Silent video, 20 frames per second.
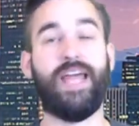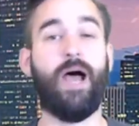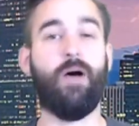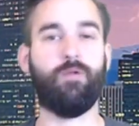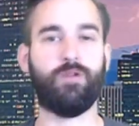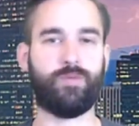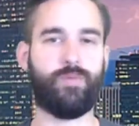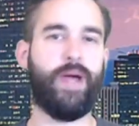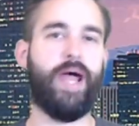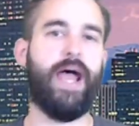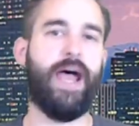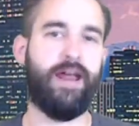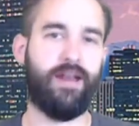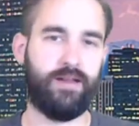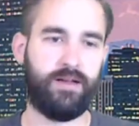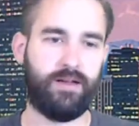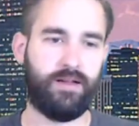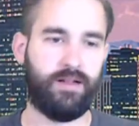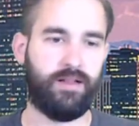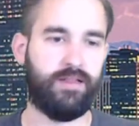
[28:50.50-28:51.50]
that was bad.
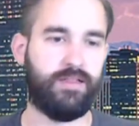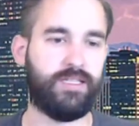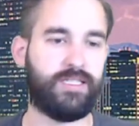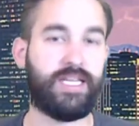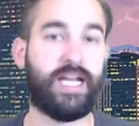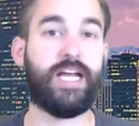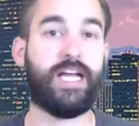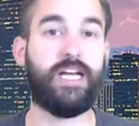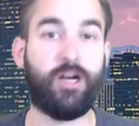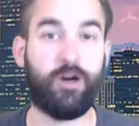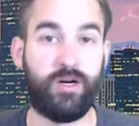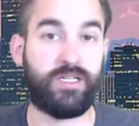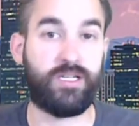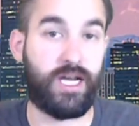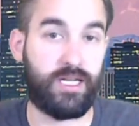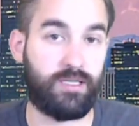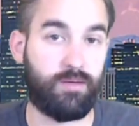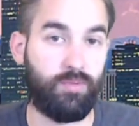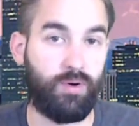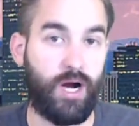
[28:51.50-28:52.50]
The
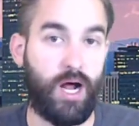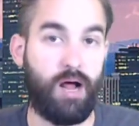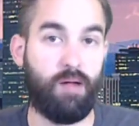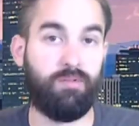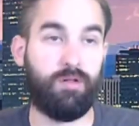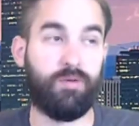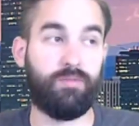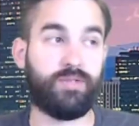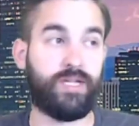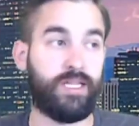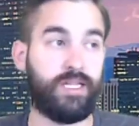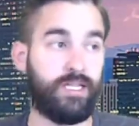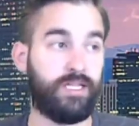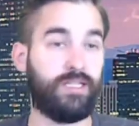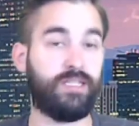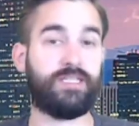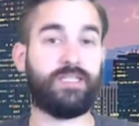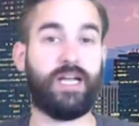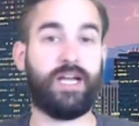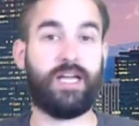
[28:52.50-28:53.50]
secondary's got some problems. I
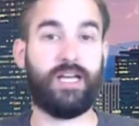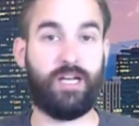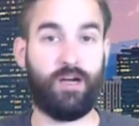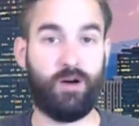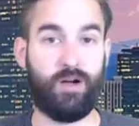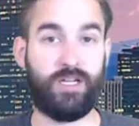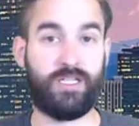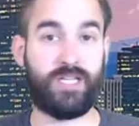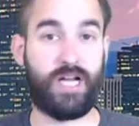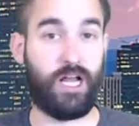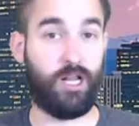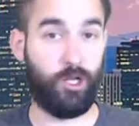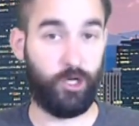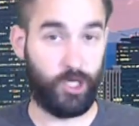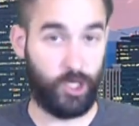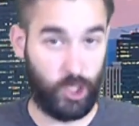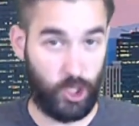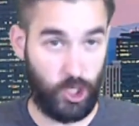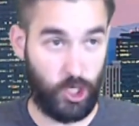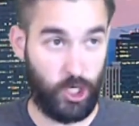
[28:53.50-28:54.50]
think the secondary's not
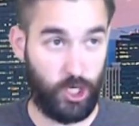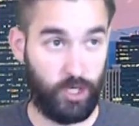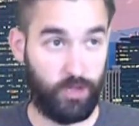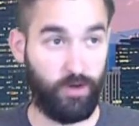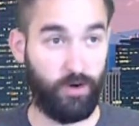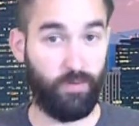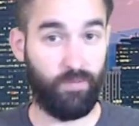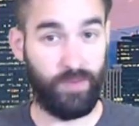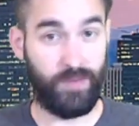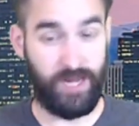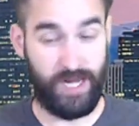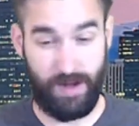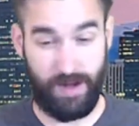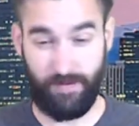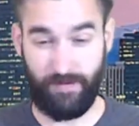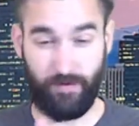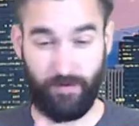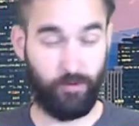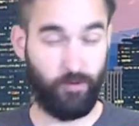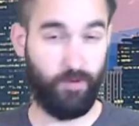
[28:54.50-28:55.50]
looking good.
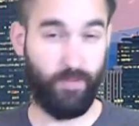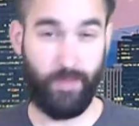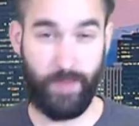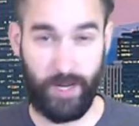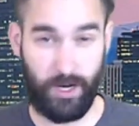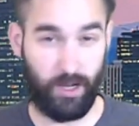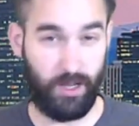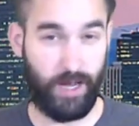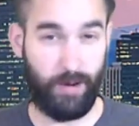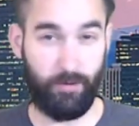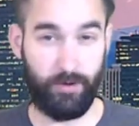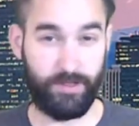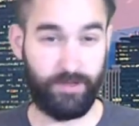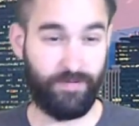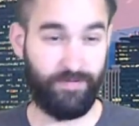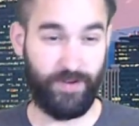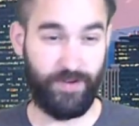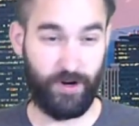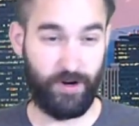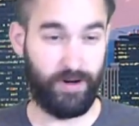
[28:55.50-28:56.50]
Even through the middle, I
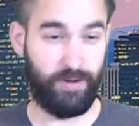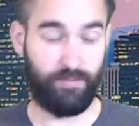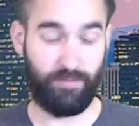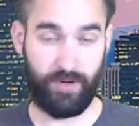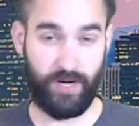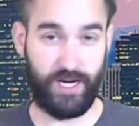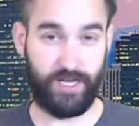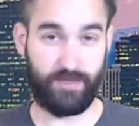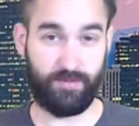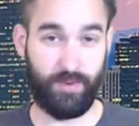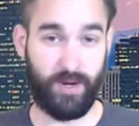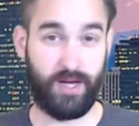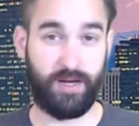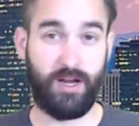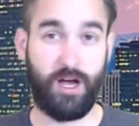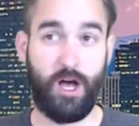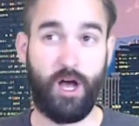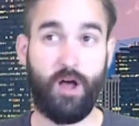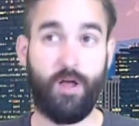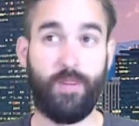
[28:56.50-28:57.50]
wasn't very impressed.
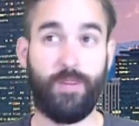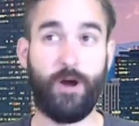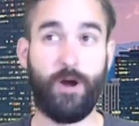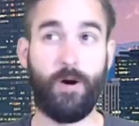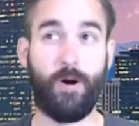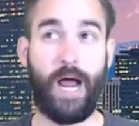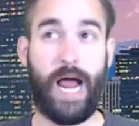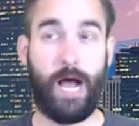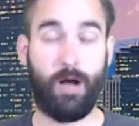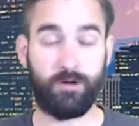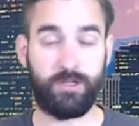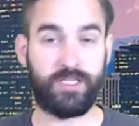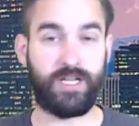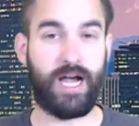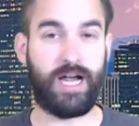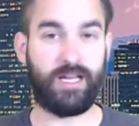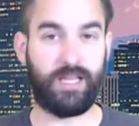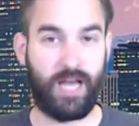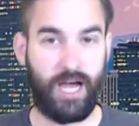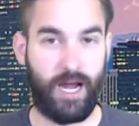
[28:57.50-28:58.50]
But their
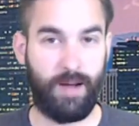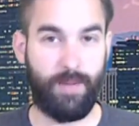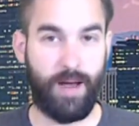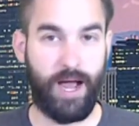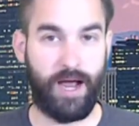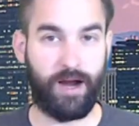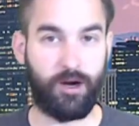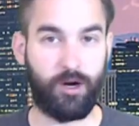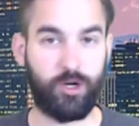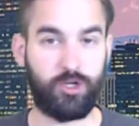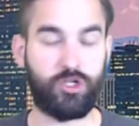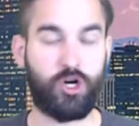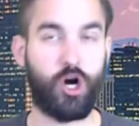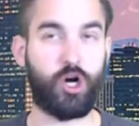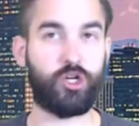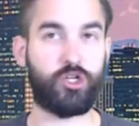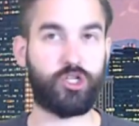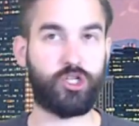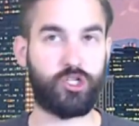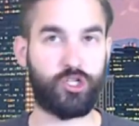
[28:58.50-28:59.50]
outside linebackers
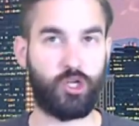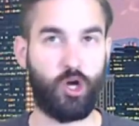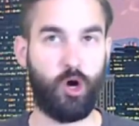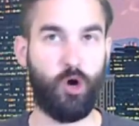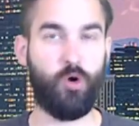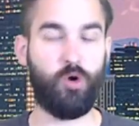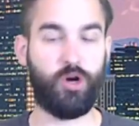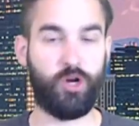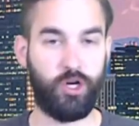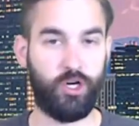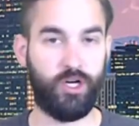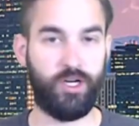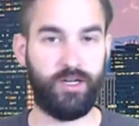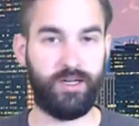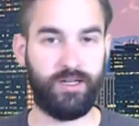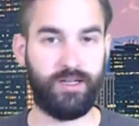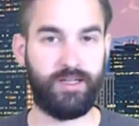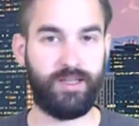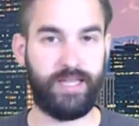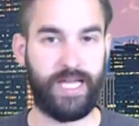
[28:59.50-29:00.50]
are so
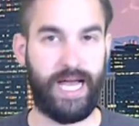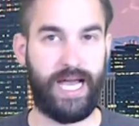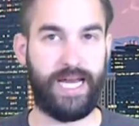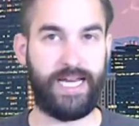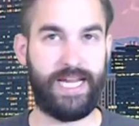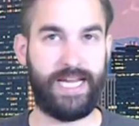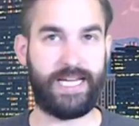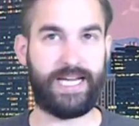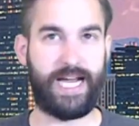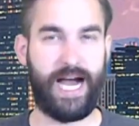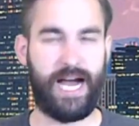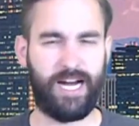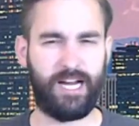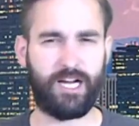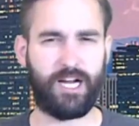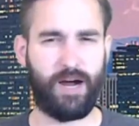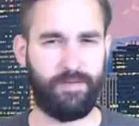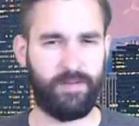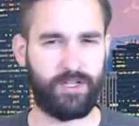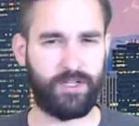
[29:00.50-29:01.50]
good that it kind
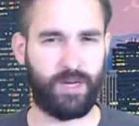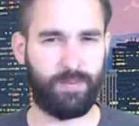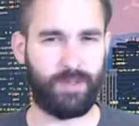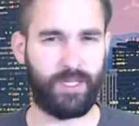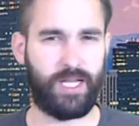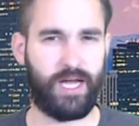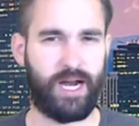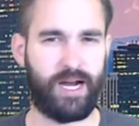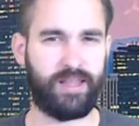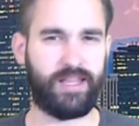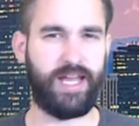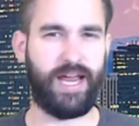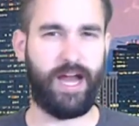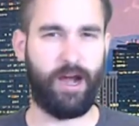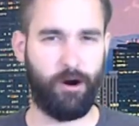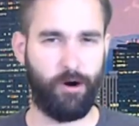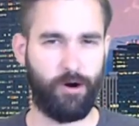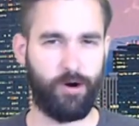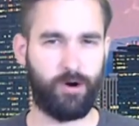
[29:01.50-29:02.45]
of covers up a lot of the